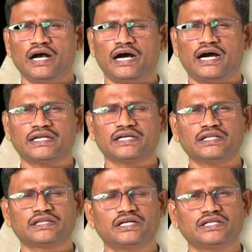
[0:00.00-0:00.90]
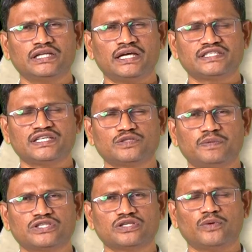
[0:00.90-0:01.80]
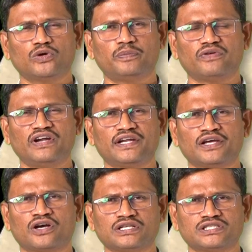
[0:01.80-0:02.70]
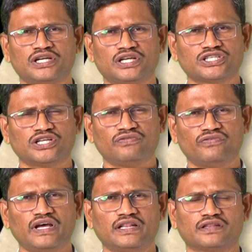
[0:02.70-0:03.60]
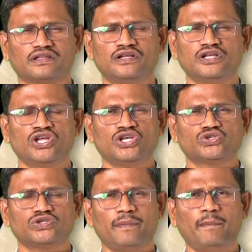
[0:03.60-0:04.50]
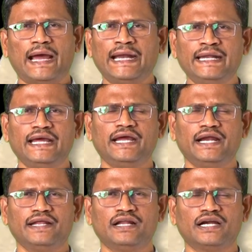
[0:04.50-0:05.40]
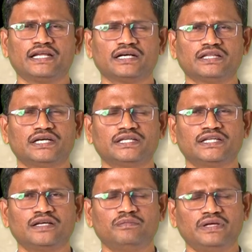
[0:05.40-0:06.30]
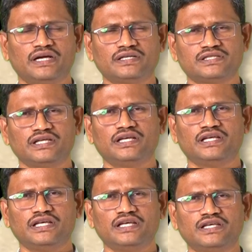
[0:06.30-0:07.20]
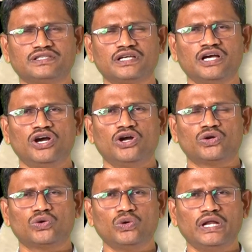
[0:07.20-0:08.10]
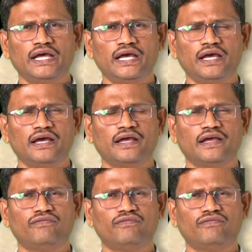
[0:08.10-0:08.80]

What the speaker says: Article 39C speaks about preventing concentration of wealth. So the mandate in Article 39B and C is to lay a